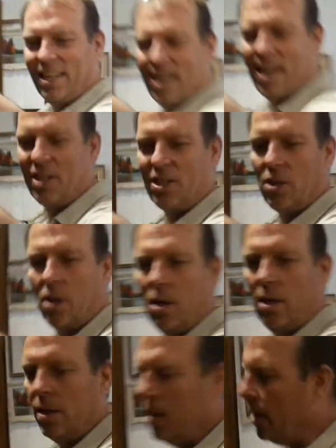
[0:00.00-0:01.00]
yeah, it's
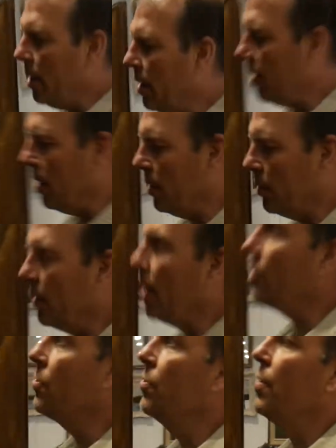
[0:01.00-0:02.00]
all. Uh,
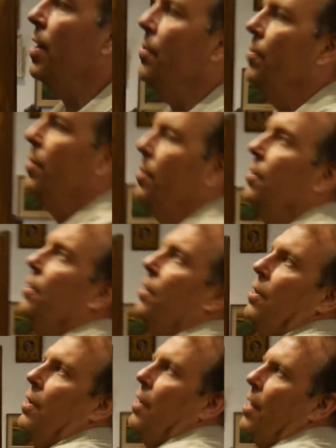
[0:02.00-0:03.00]
yeah, so that was.
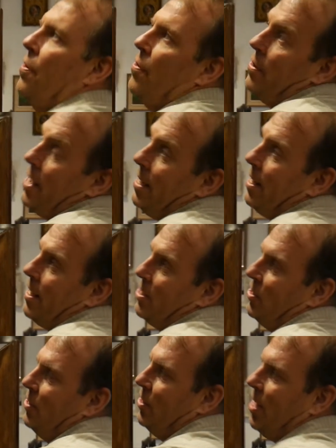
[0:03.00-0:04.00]
And the lady
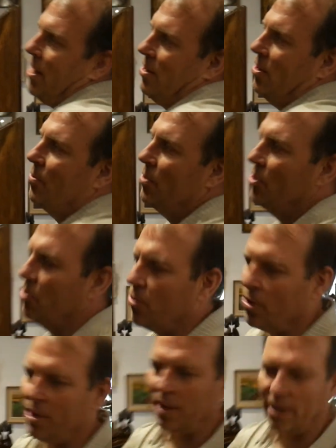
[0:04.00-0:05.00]
actually, she had it all
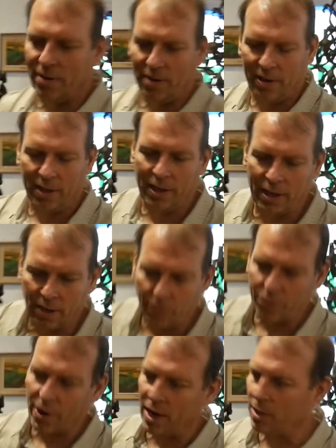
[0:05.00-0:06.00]
restored in in
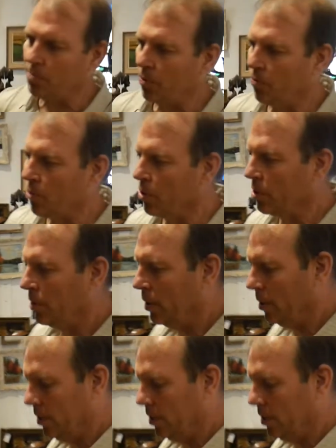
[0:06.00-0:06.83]
France before she